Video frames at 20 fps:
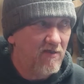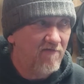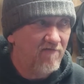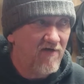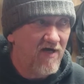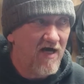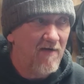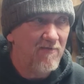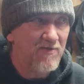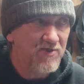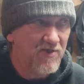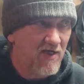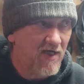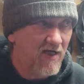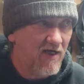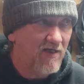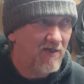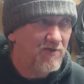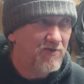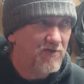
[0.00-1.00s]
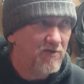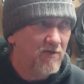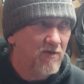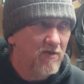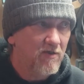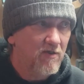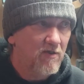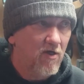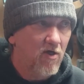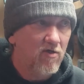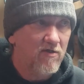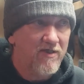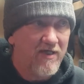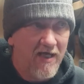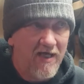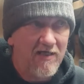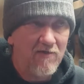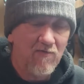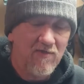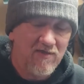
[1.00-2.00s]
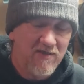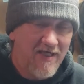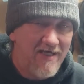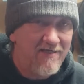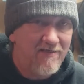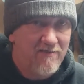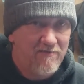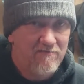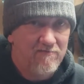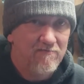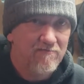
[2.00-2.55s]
of homicides are gang-related.